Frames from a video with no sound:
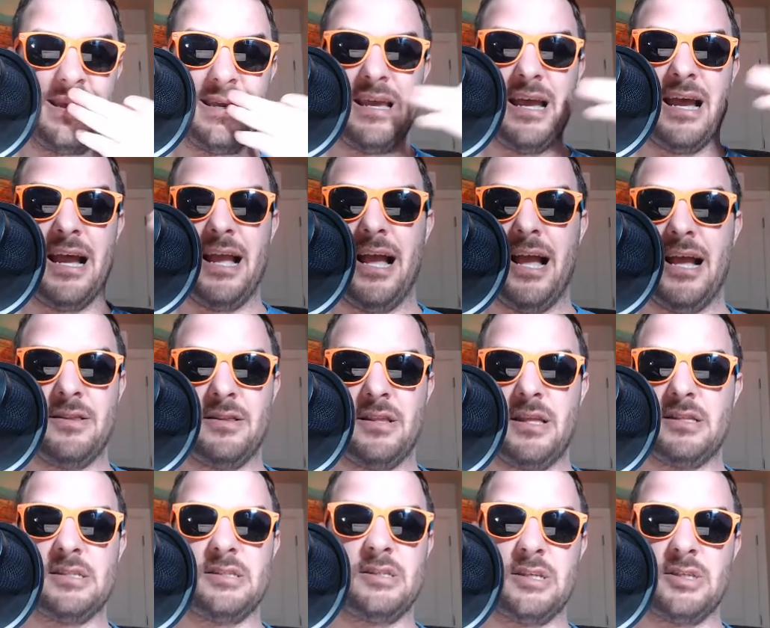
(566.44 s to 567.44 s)

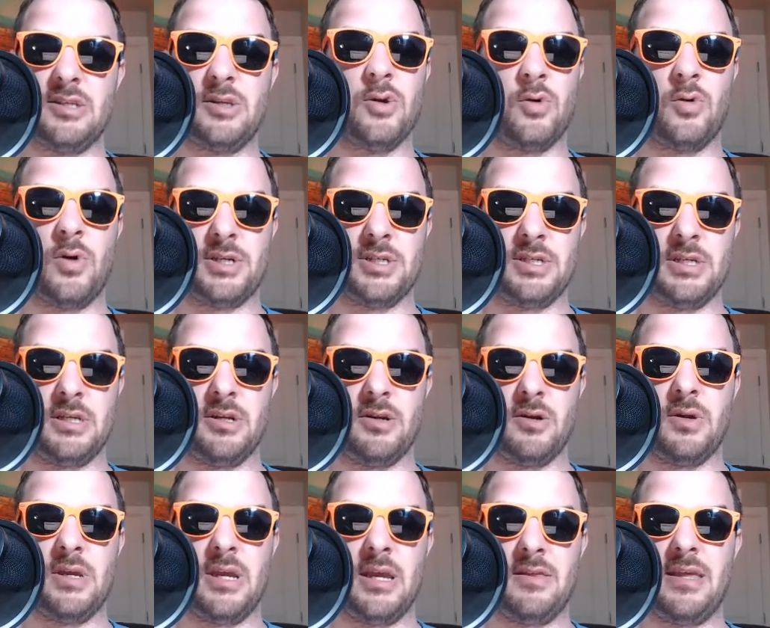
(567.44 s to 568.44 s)
It's no question here.
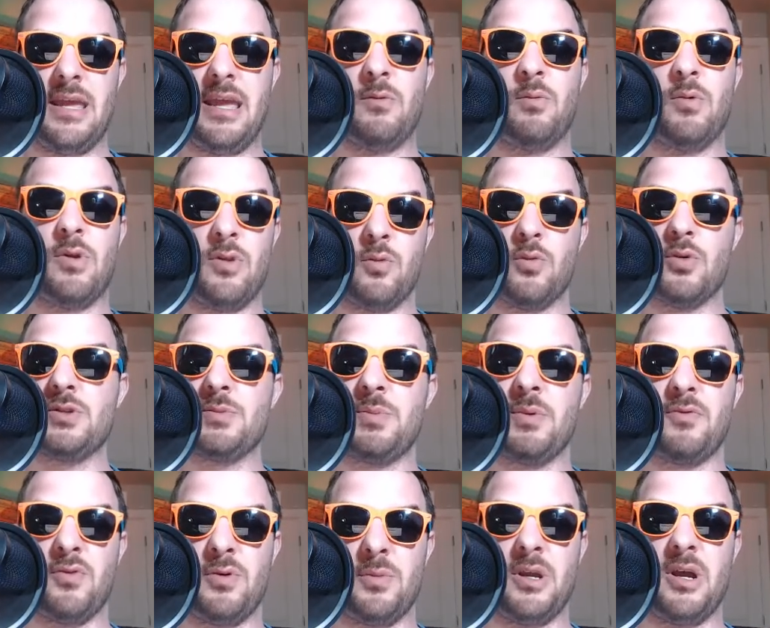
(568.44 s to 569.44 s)
Okay, they had one of the worst
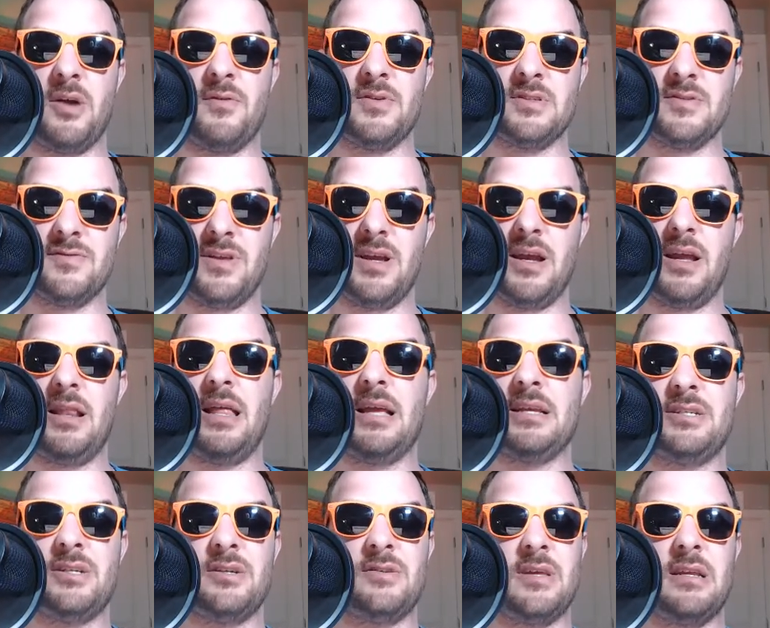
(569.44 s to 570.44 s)
performing offensive line
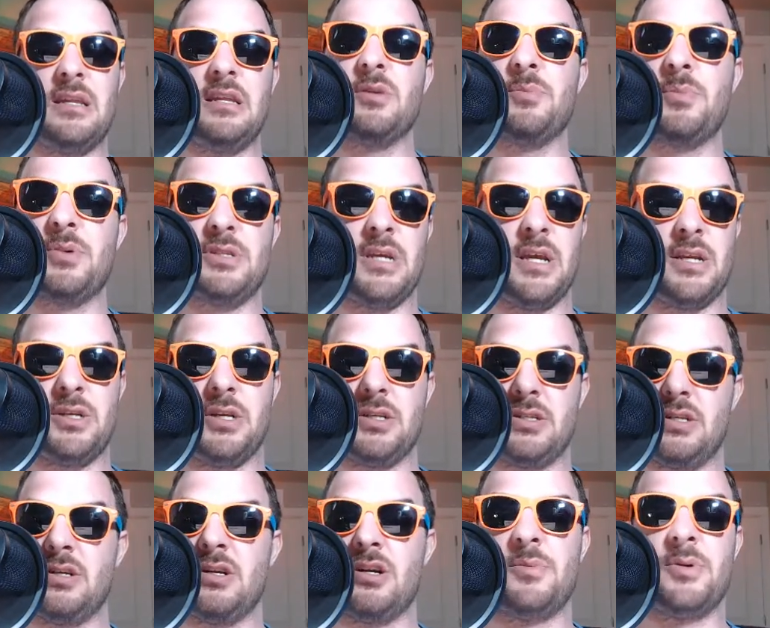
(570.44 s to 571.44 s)
last year. They need to protect
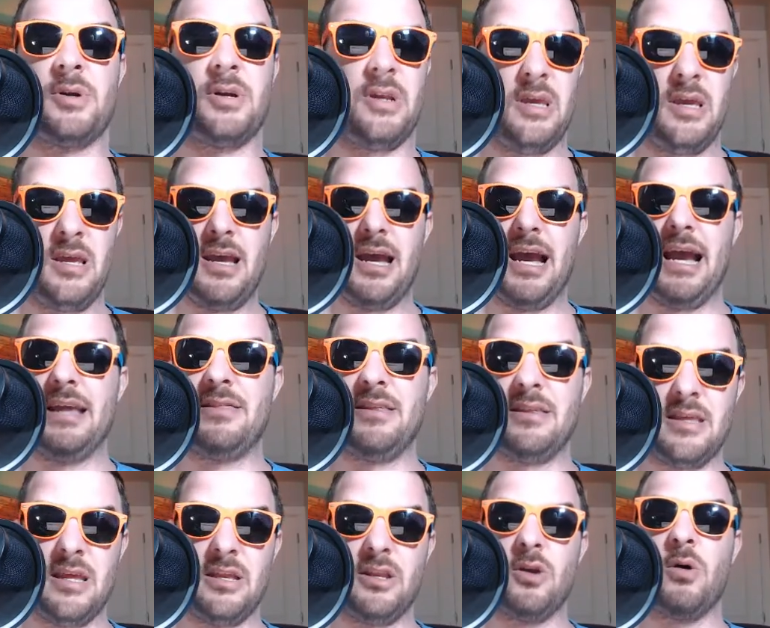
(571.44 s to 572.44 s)
Justin Herbert. I
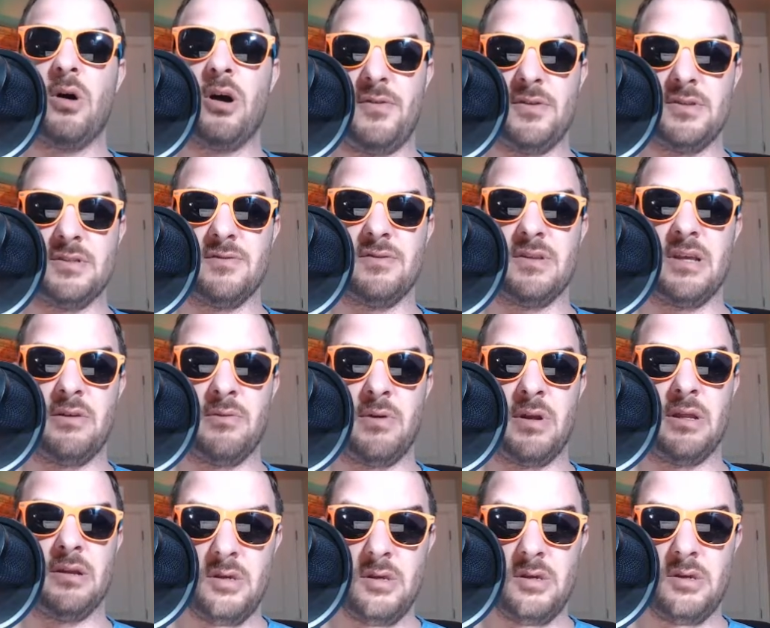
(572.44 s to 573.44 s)
think they'd go offensive line right
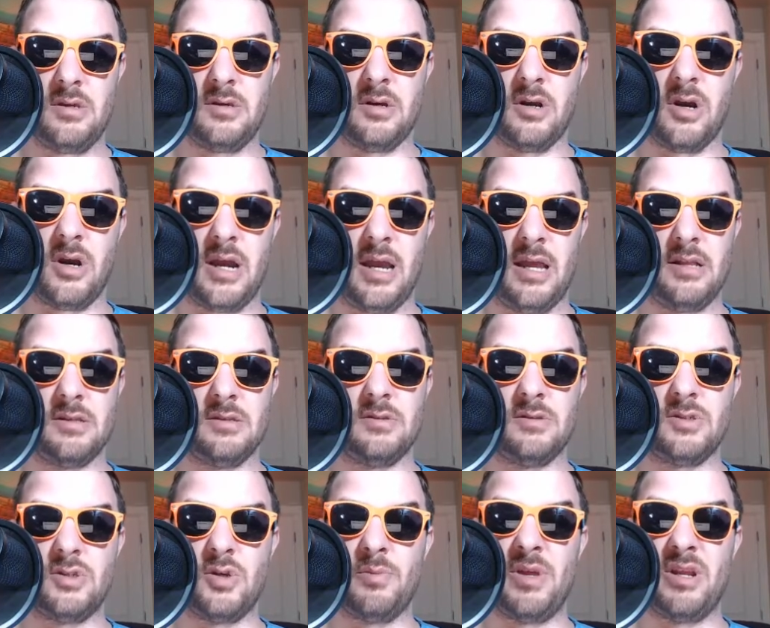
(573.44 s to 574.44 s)
here. All right,
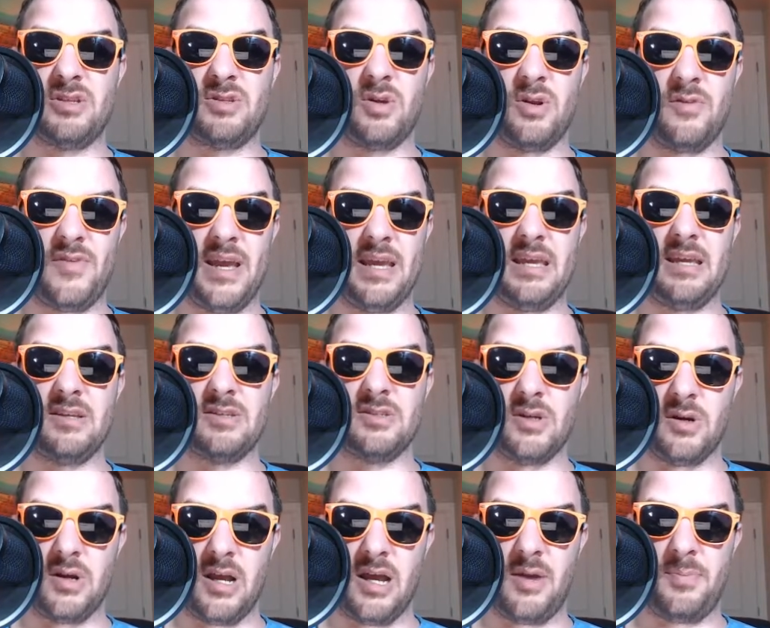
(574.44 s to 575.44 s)
so Minnesota Vikings
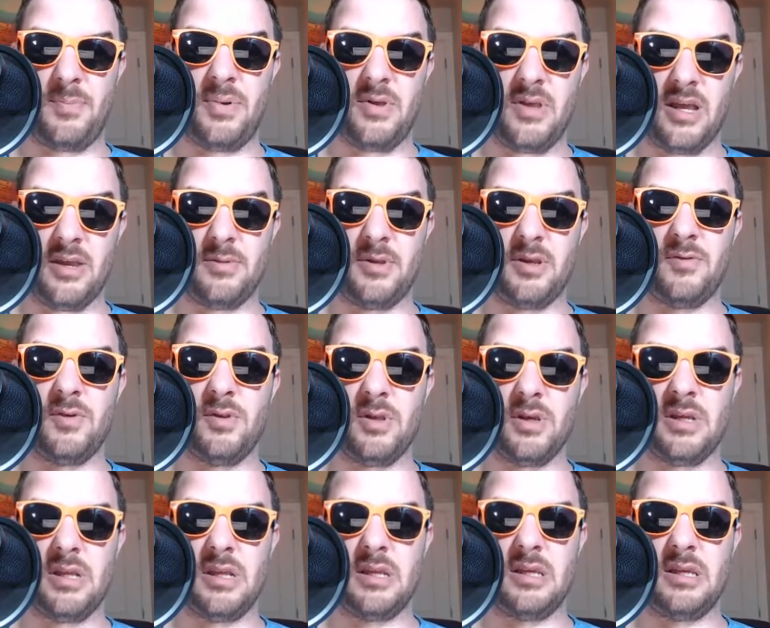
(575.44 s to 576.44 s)
are up. I mean, if you're
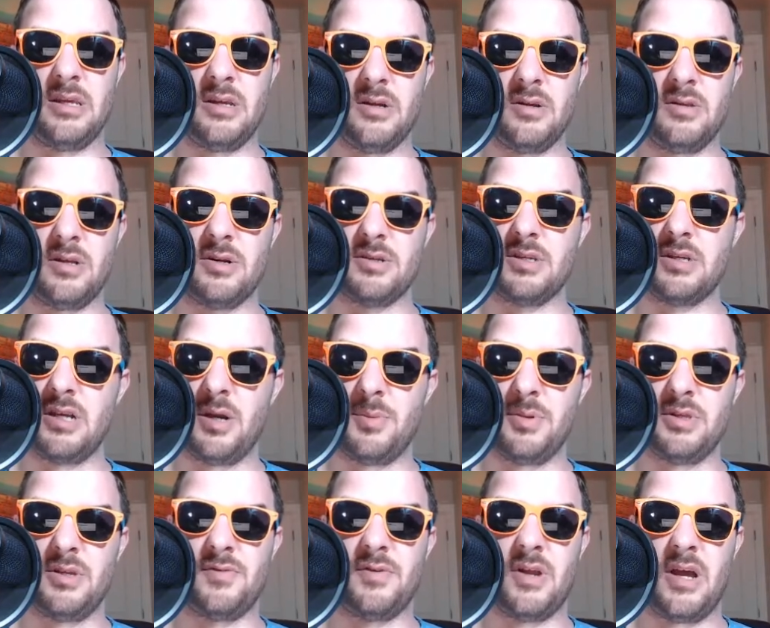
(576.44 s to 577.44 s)
looking at here, there's a couple
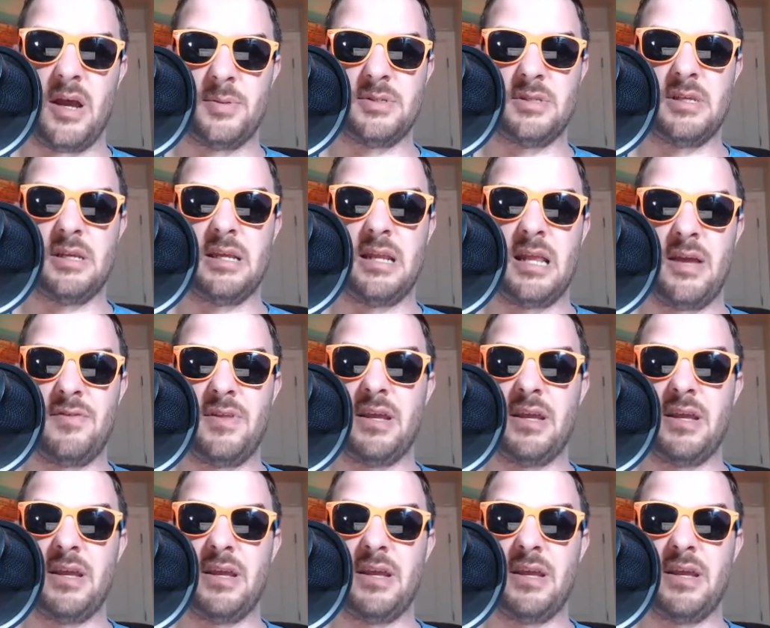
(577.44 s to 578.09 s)
different options they can have.